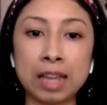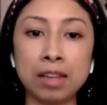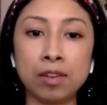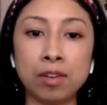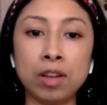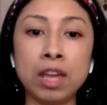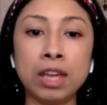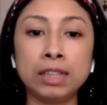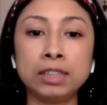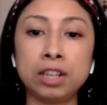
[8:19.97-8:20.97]
that little.
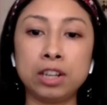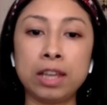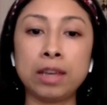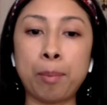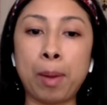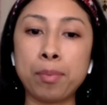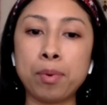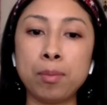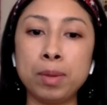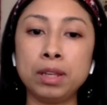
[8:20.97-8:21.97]
Is there like
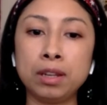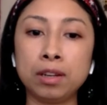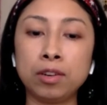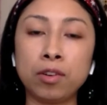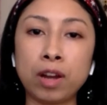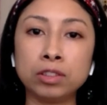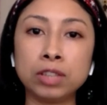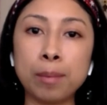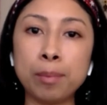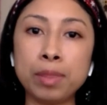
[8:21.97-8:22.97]
peppermint
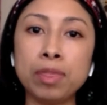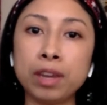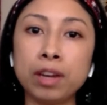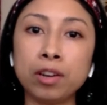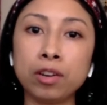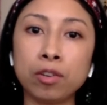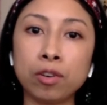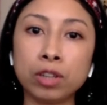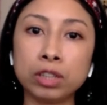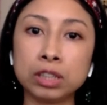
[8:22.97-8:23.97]
ground up in there,
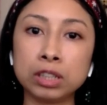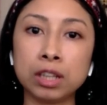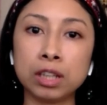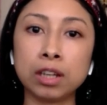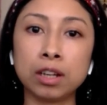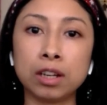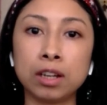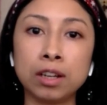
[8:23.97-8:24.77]
or is it like a?